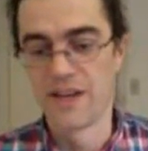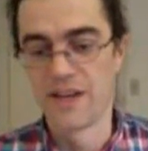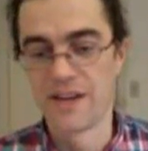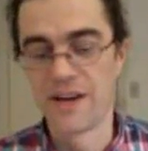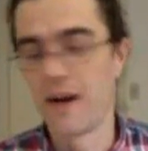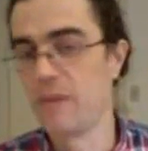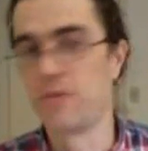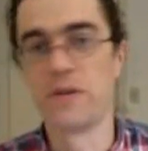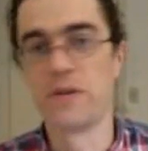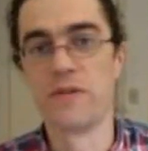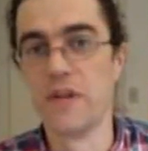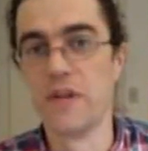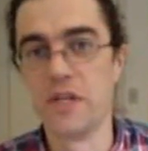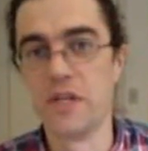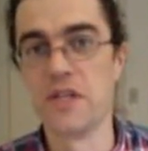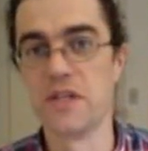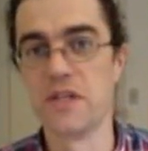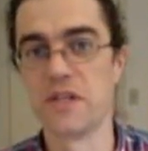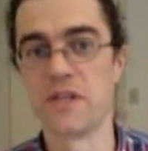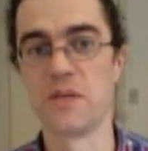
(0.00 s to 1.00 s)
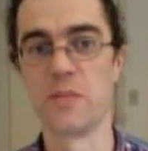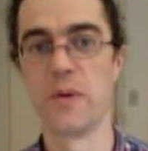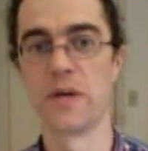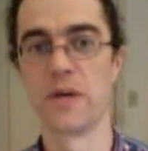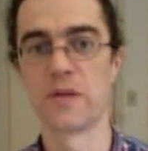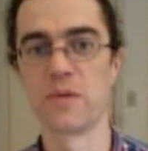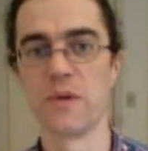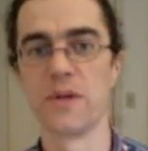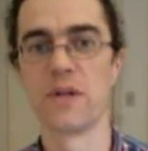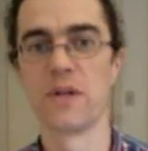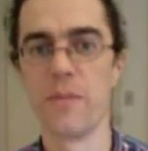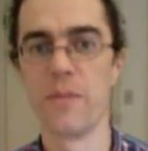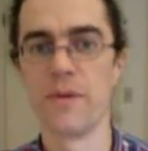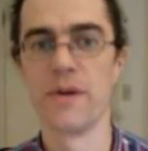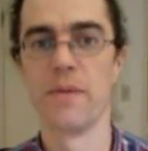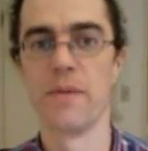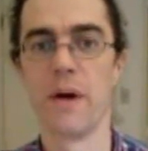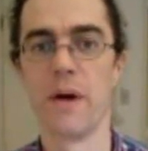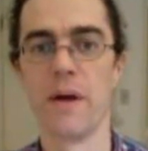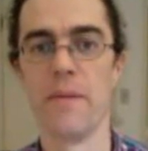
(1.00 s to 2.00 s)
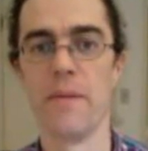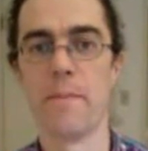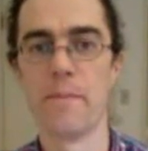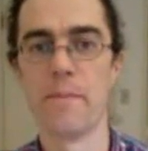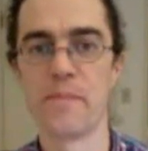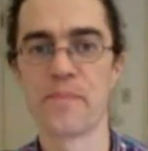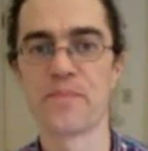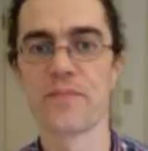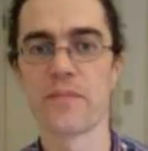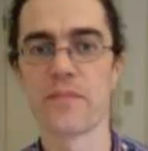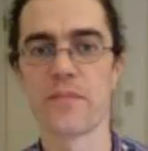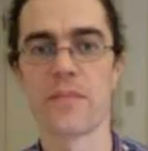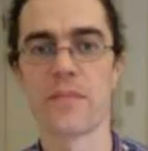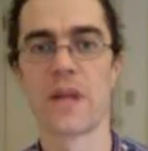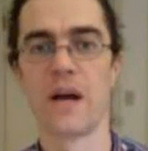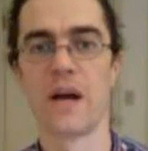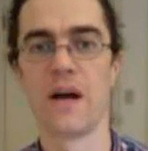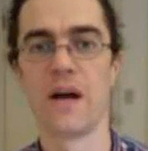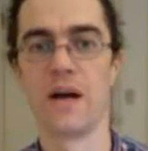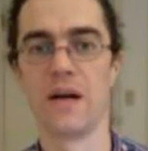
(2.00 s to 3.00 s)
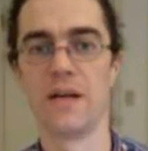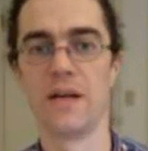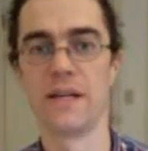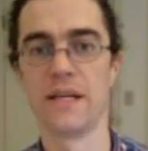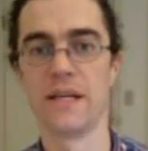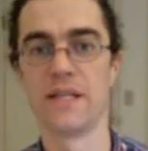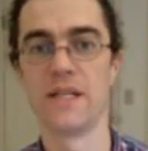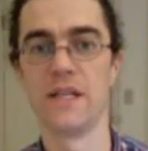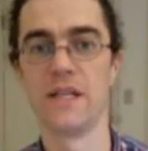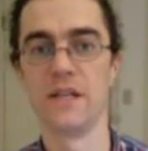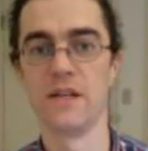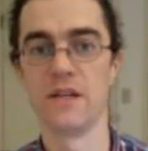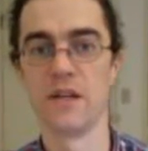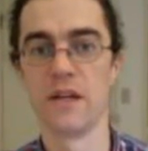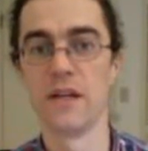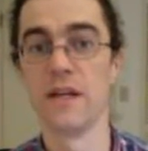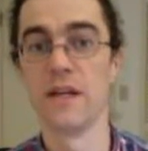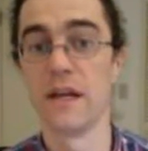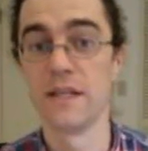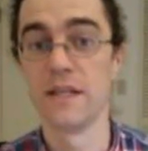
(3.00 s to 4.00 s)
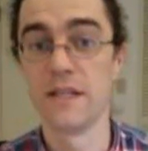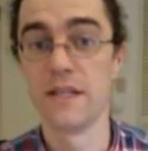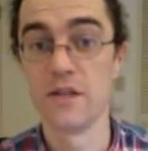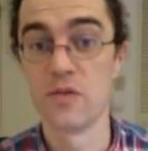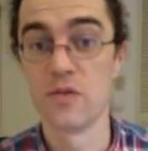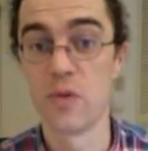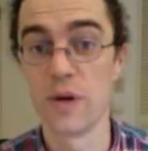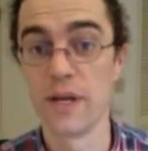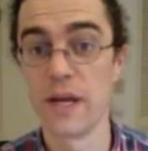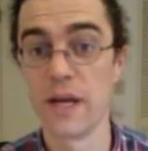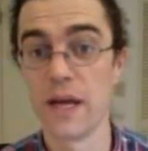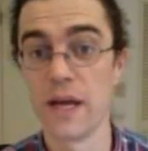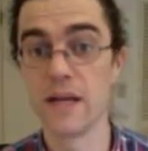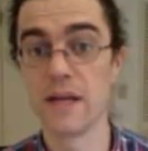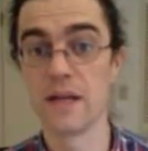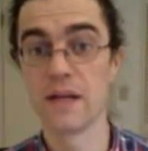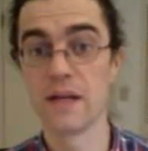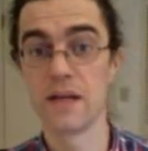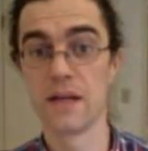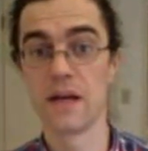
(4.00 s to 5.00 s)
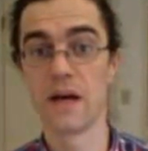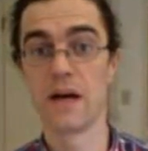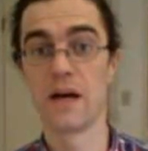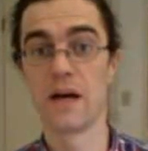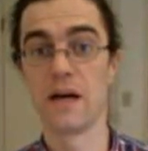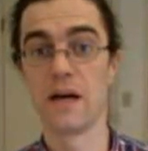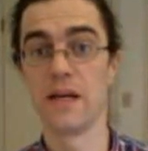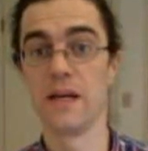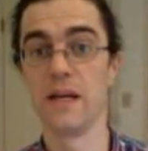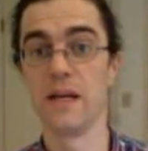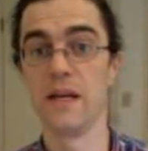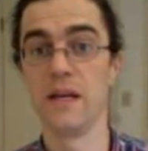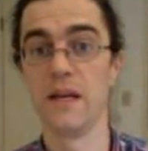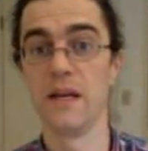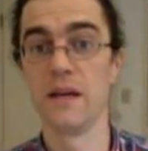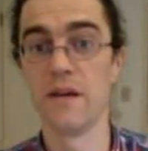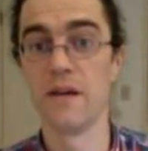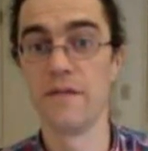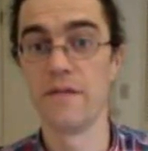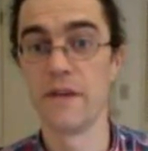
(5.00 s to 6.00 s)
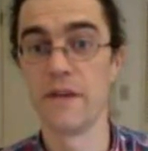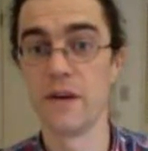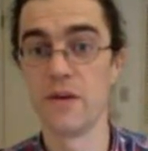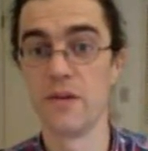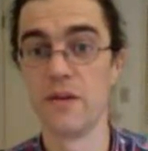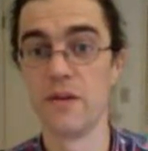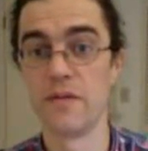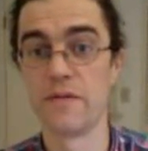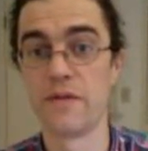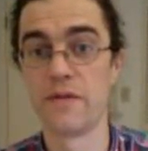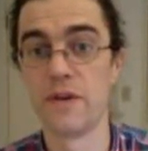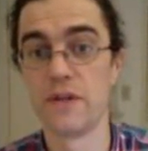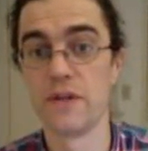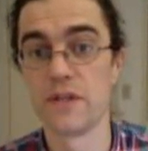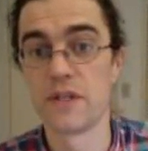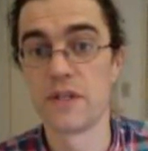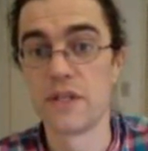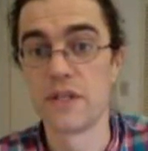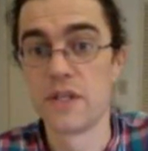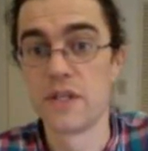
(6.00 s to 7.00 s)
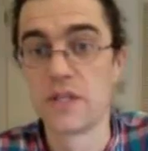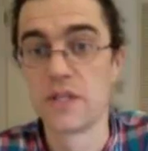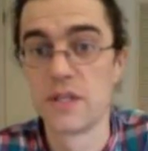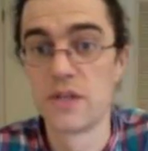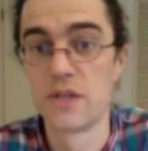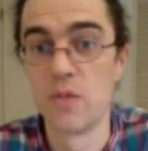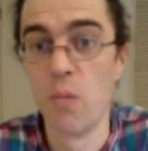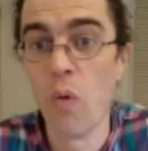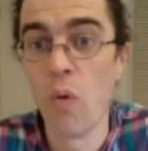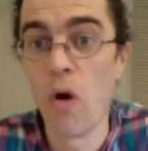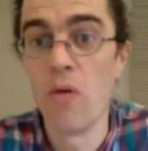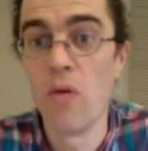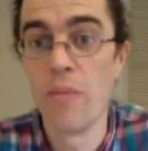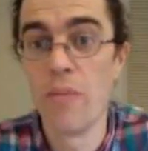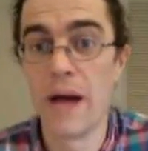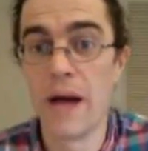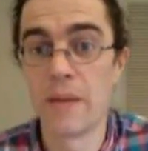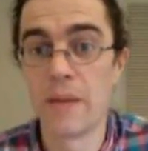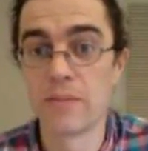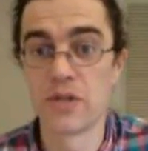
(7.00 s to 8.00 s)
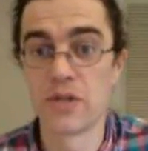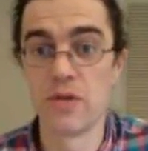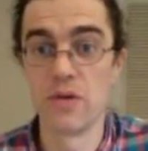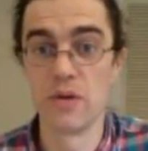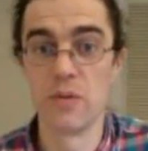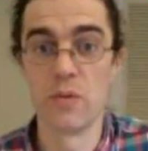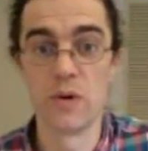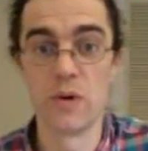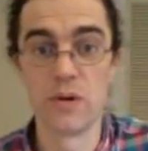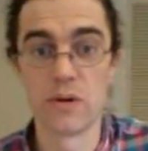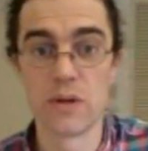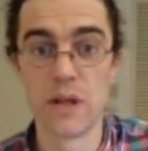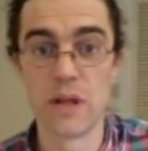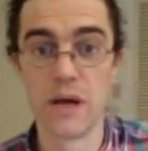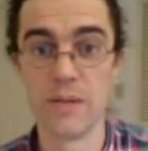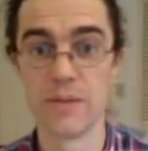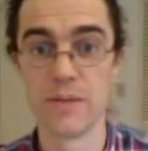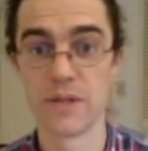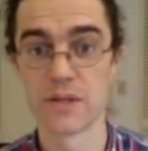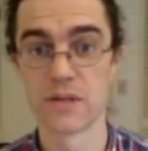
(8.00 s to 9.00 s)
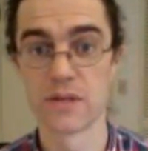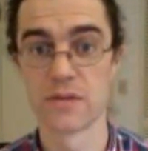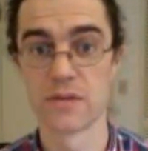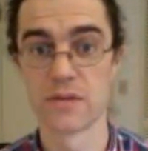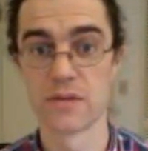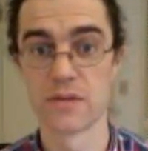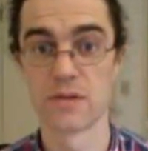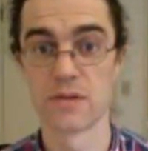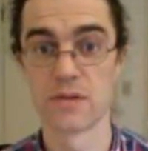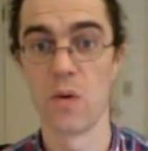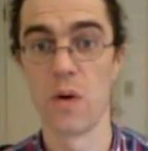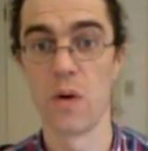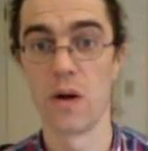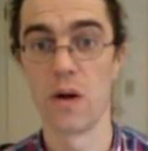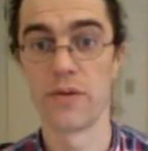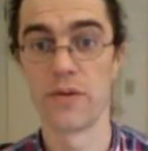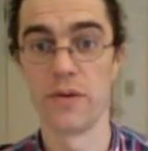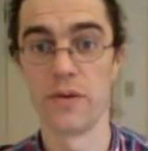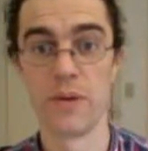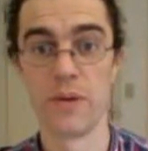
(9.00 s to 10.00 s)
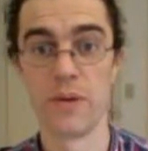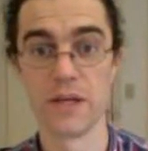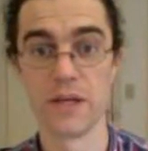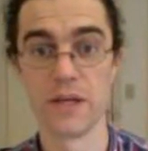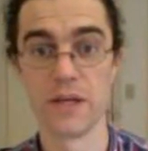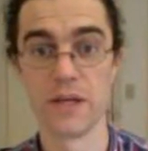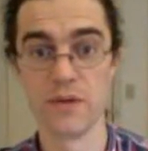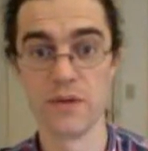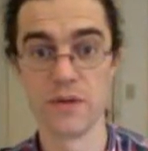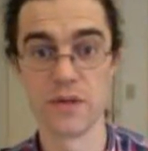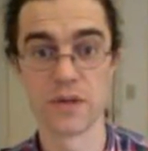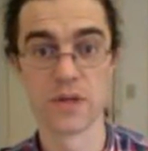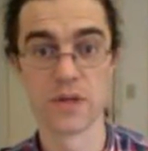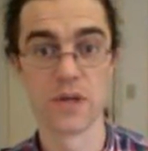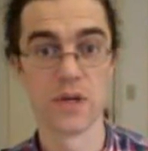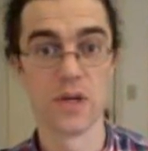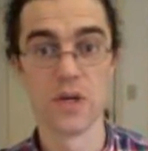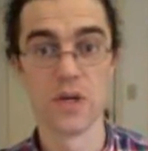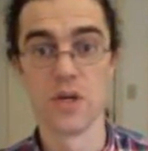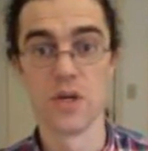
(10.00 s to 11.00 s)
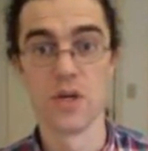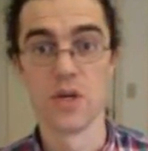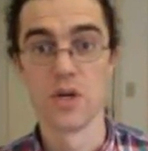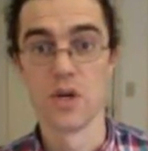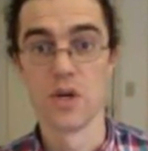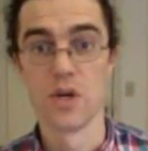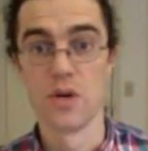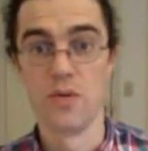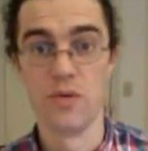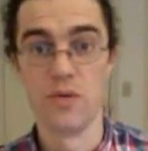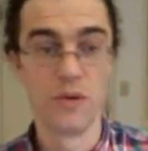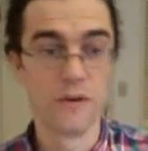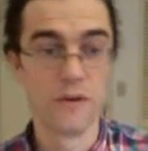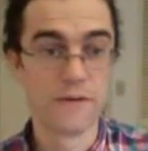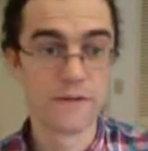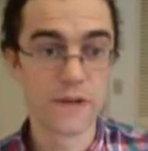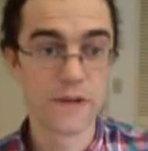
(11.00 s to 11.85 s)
observations is the best word coming to mind. In 1928, he unveiled the first wall map showing world climates. It was co-authored by a student, Rudolf